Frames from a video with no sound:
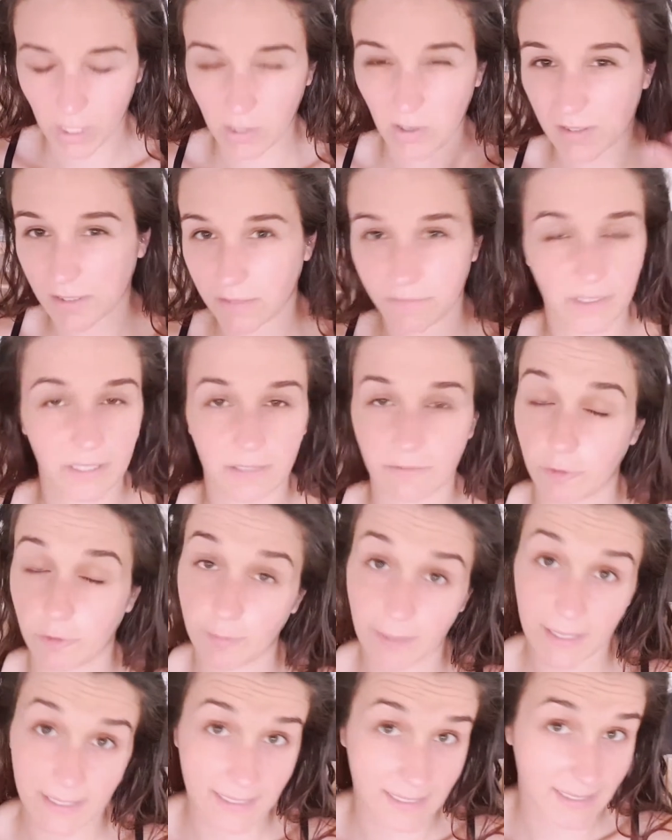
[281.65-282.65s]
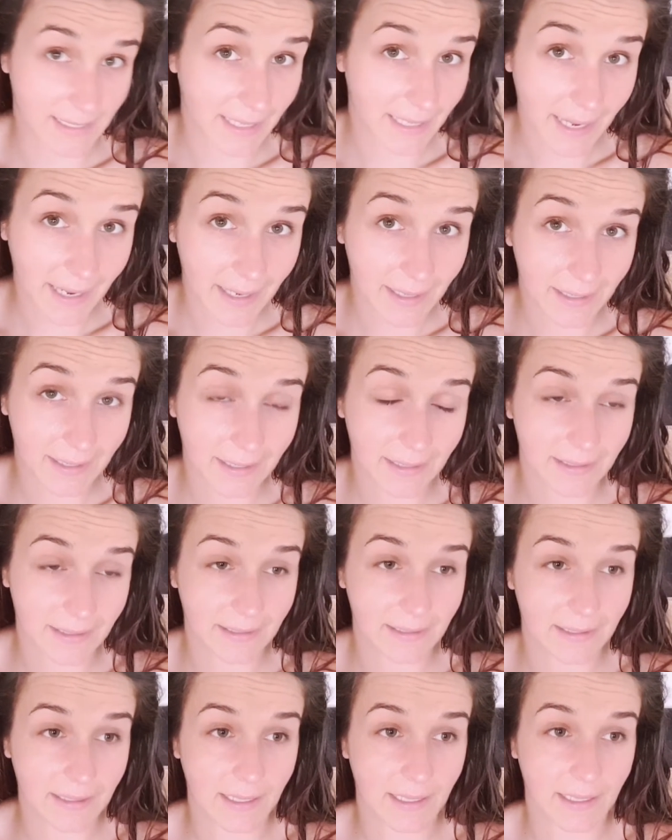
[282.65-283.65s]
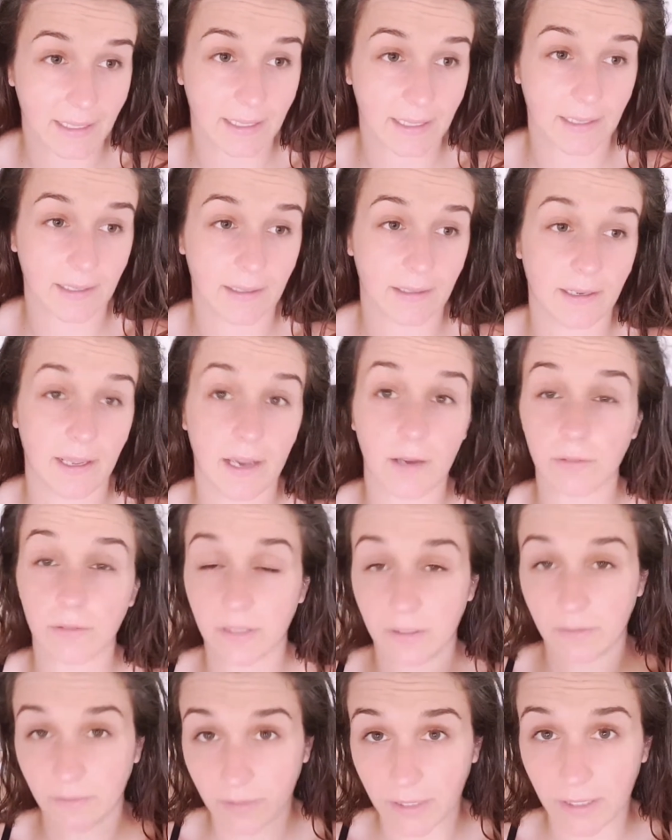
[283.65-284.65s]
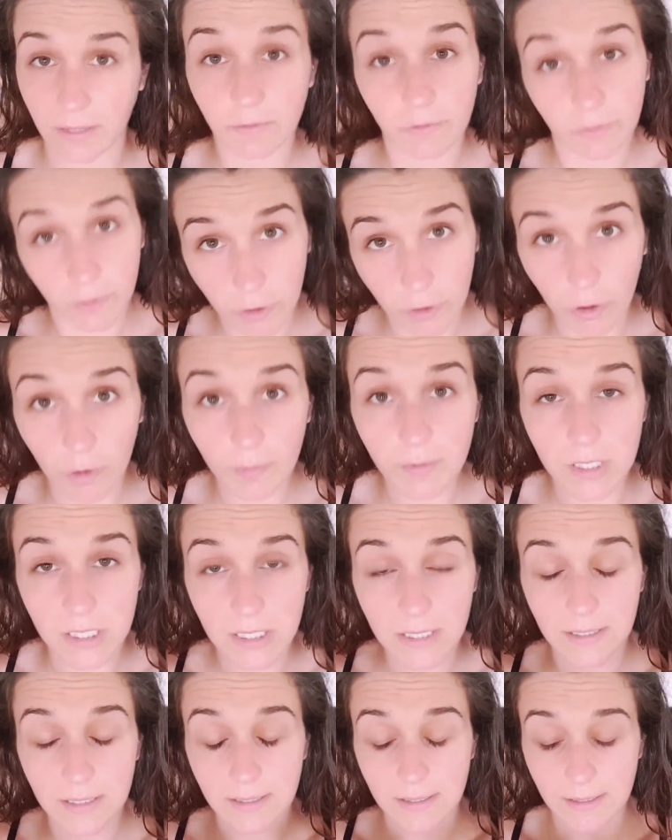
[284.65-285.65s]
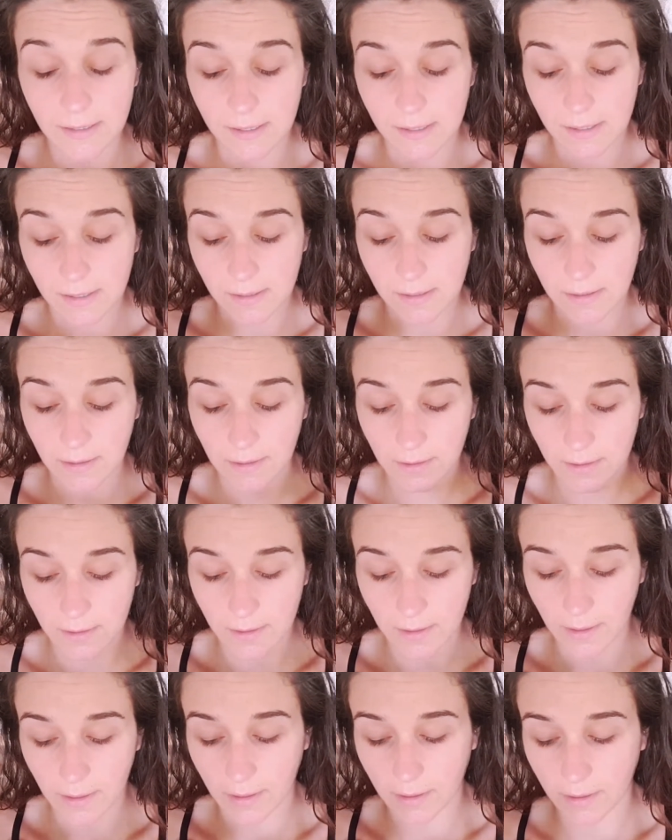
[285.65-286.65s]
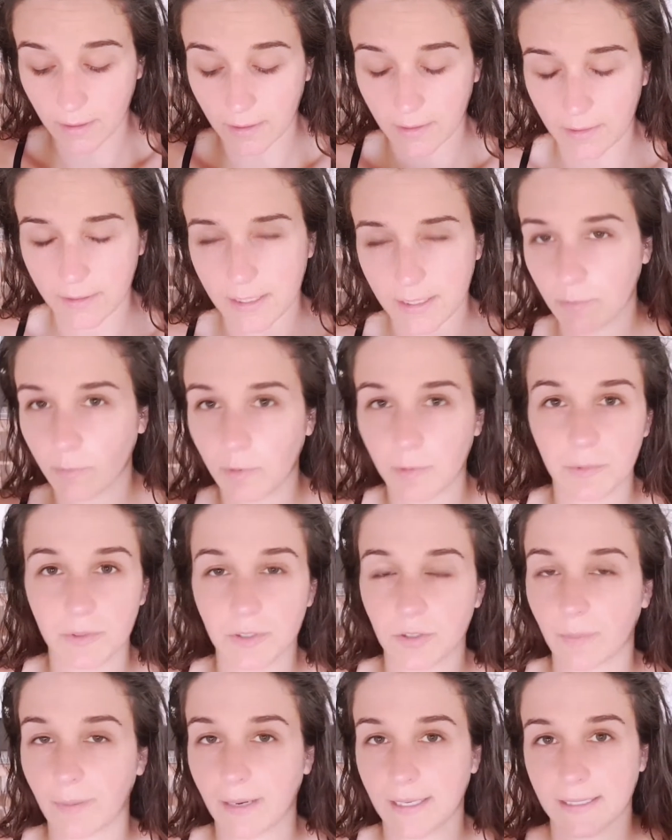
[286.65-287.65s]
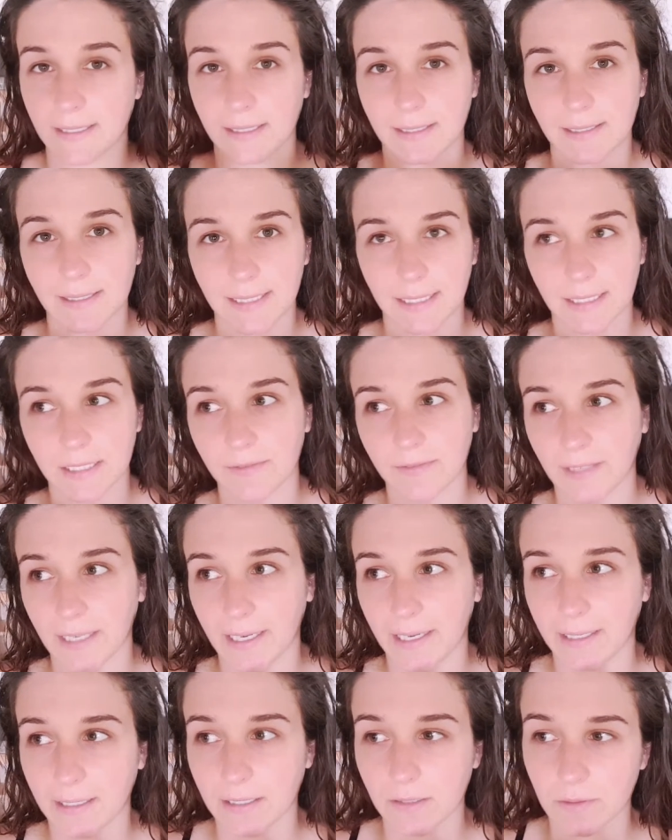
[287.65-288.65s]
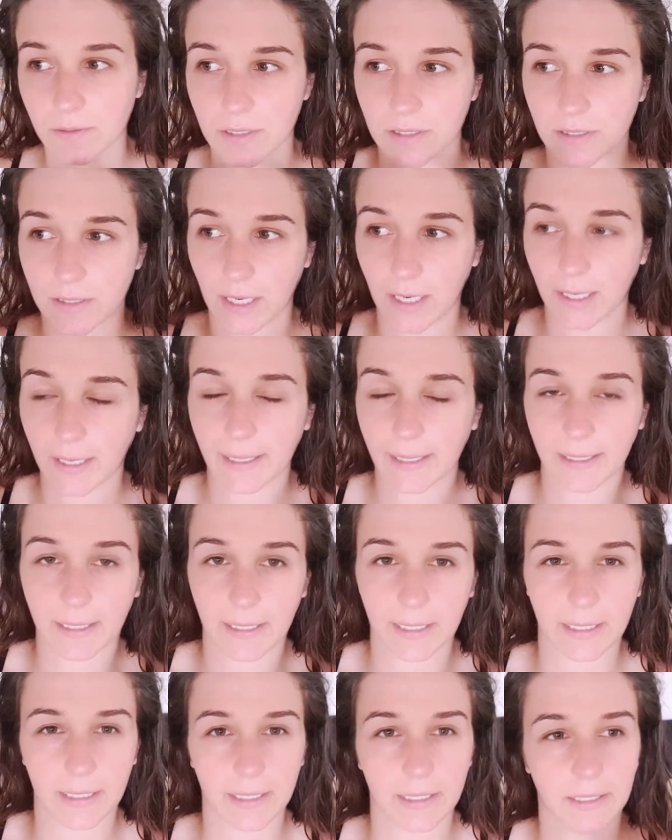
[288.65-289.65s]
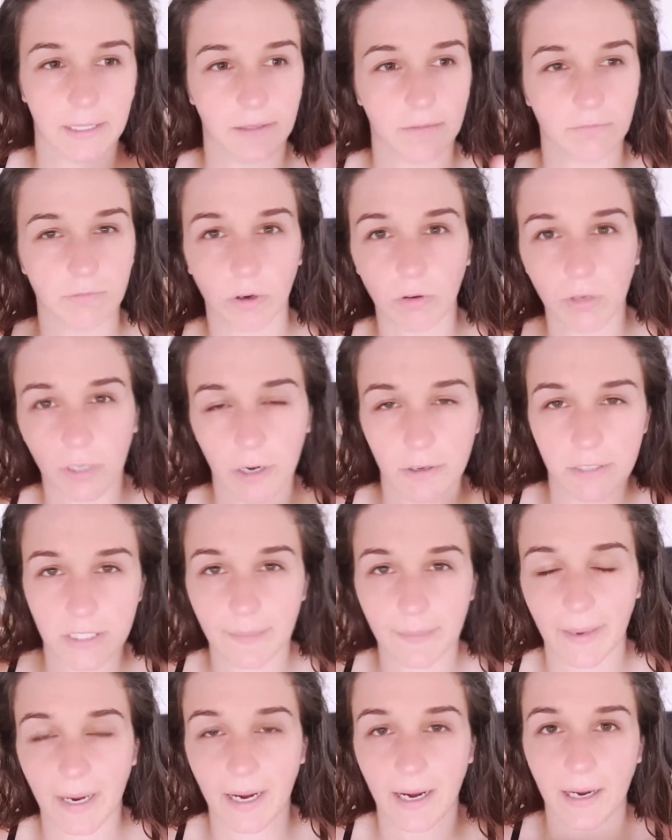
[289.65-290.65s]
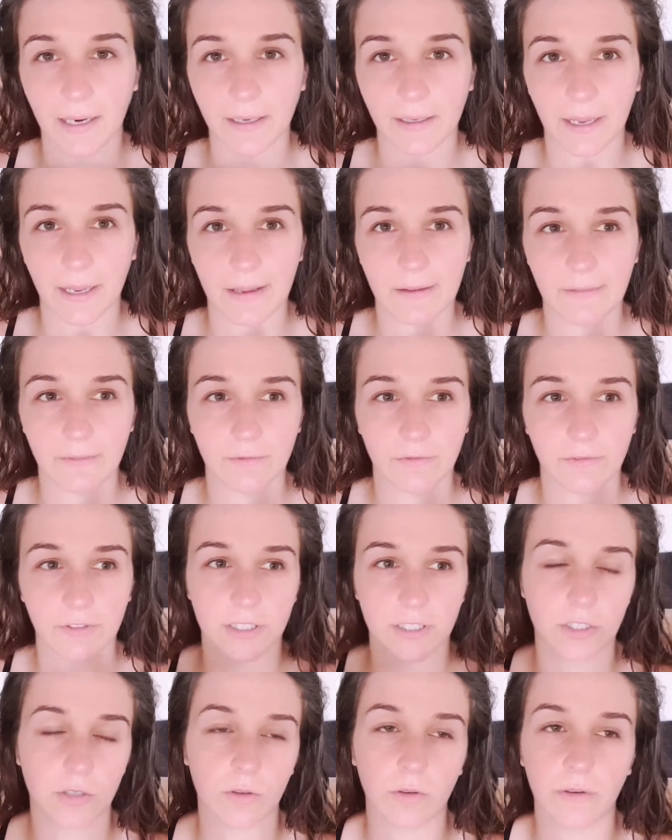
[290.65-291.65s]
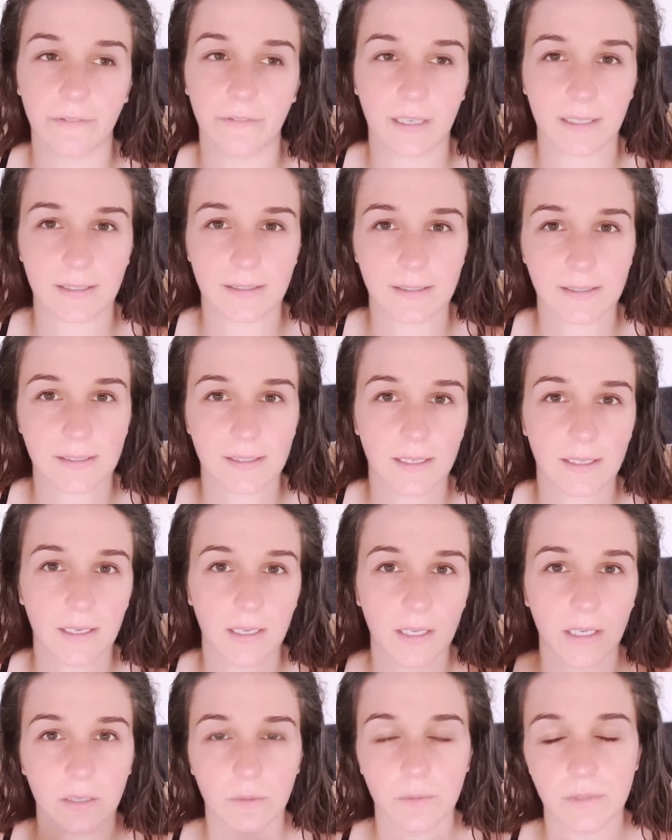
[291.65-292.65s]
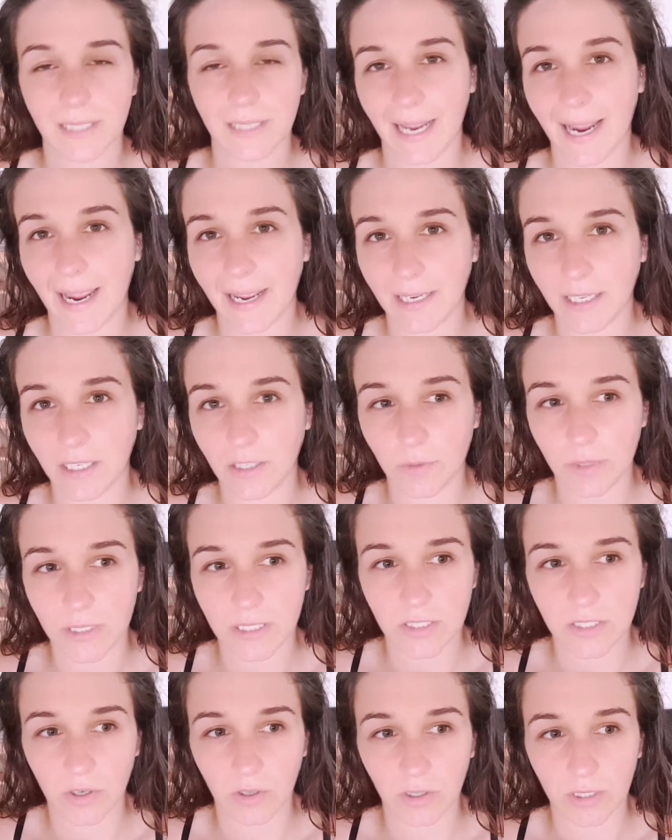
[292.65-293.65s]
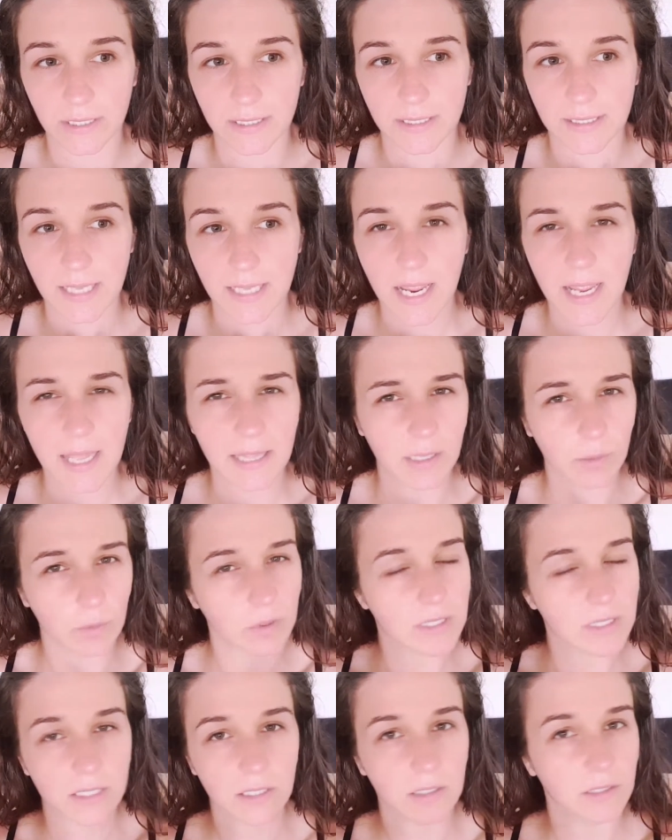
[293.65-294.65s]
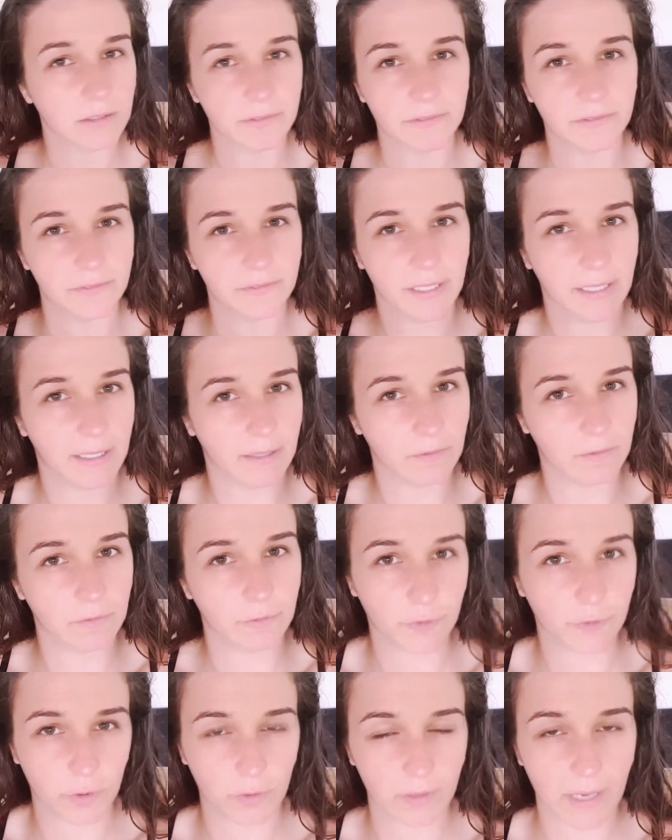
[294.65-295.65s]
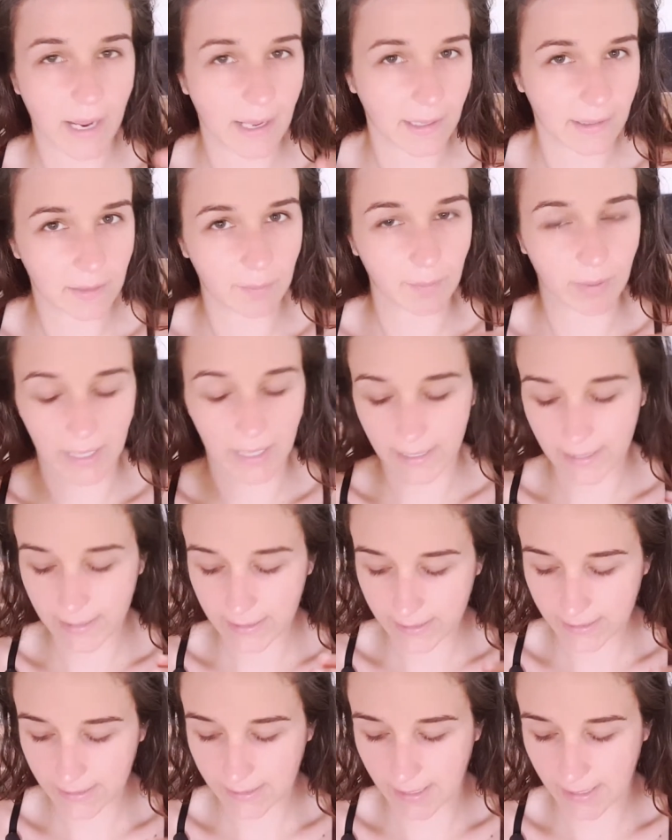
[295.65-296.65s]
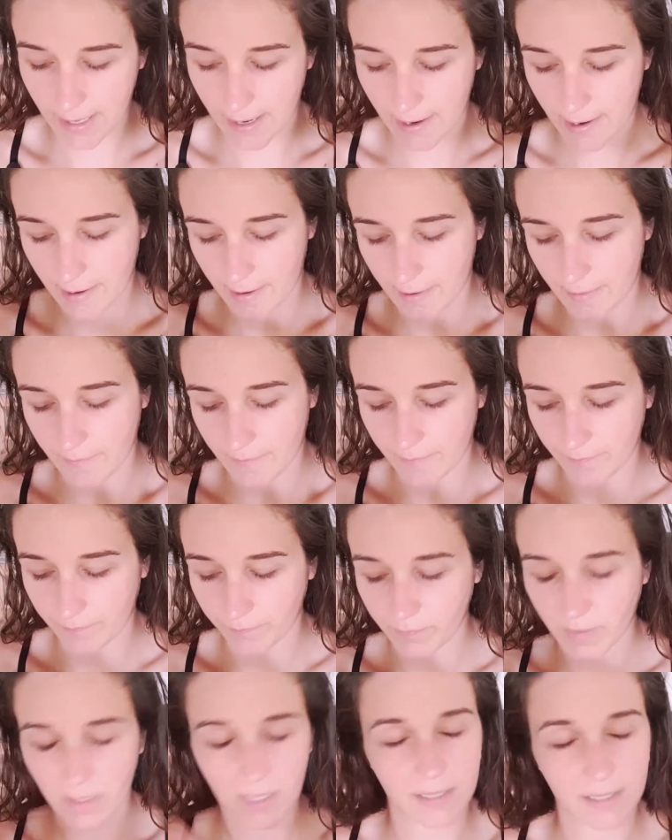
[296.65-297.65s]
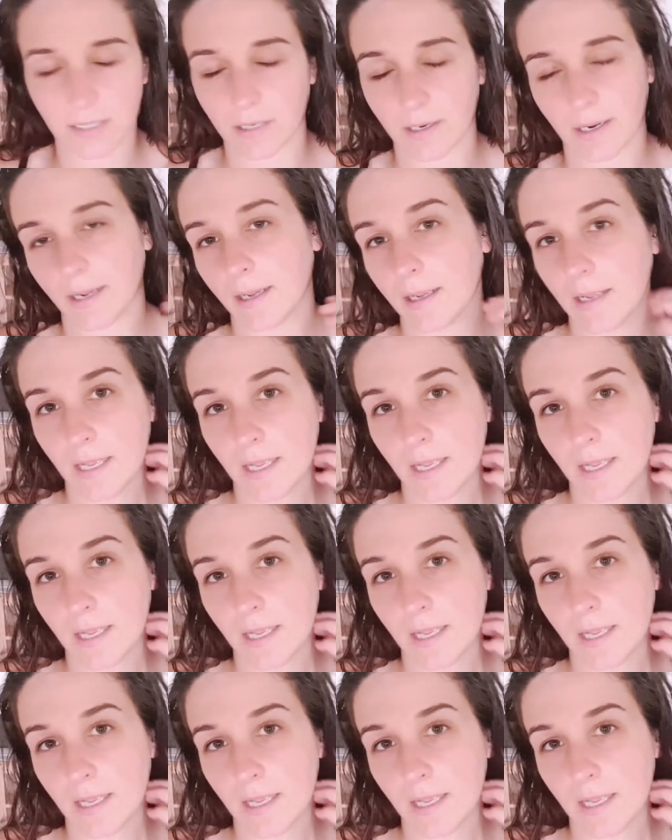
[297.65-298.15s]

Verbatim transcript: Lots of vegan food places again, and healthy vegan food options. And, and we went to a place like Six Flags, which is kind of like a roller coaster park. And for the two of us, it was like 80 US dollars. There wasn't a lot of vegan food at the place, um, but that's okay.